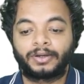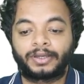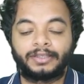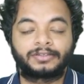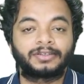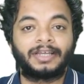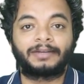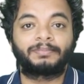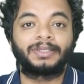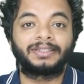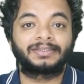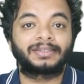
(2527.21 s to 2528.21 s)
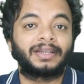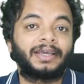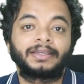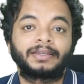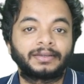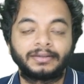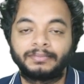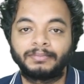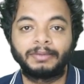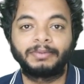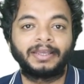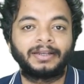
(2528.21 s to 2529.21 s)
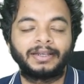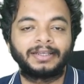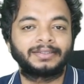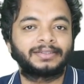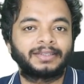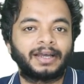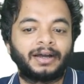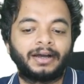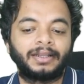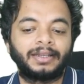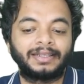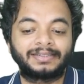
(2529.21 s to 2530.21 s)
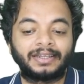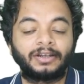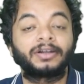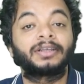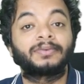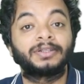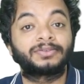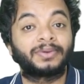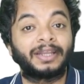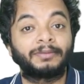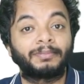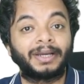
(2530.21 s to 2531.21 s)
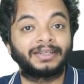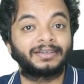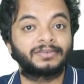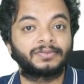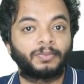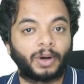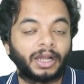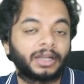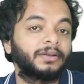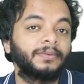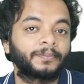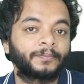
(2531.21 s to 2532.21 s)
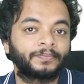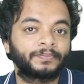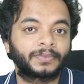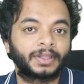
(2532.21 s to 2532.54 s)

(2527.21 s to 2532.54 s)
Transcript: okay, so that means like maybe less than or equals to n minus 1,